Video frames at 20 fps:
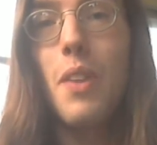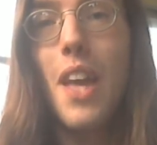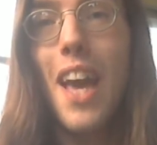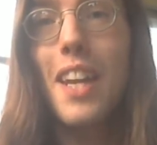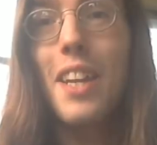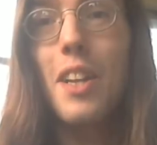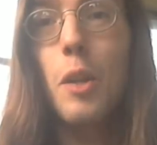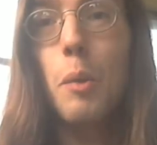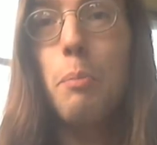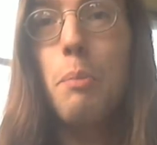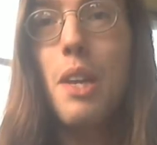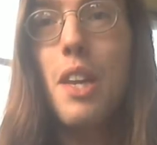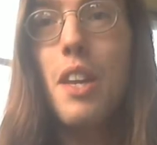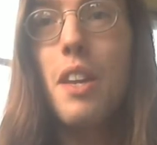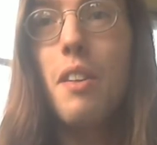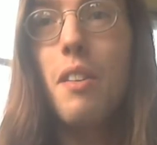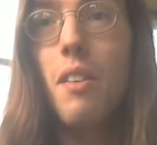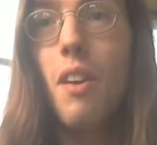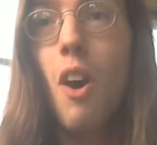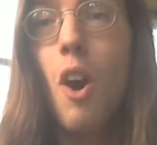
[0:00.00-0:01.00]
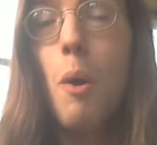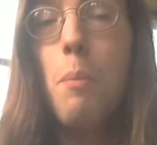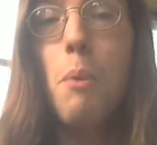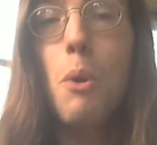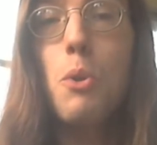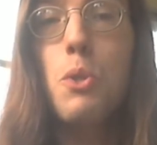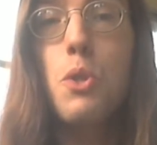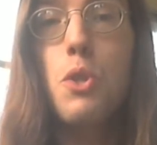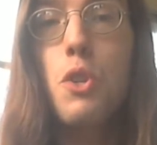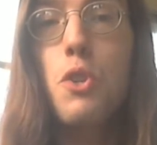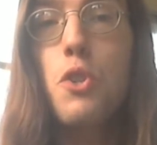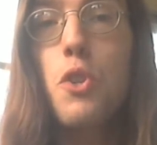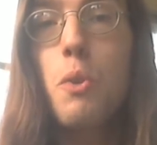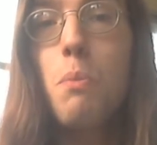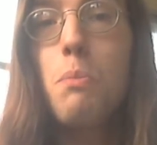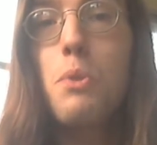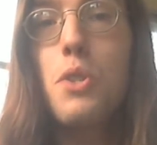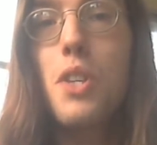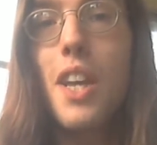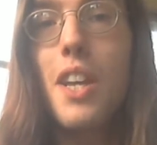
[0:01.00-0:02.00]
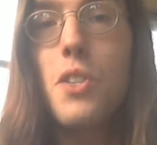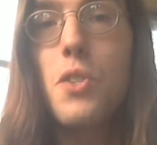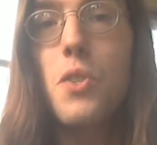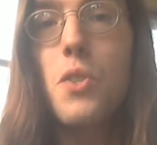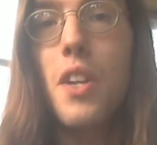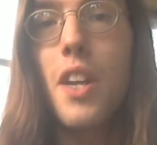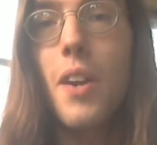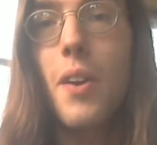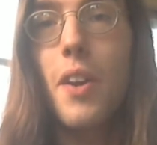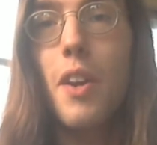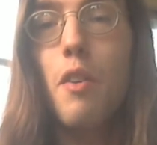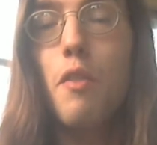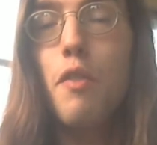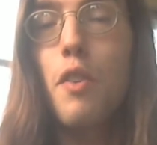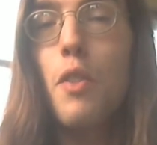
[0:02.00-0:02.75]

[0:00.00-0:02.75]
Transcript: And it'll be almost a doomsday scenario.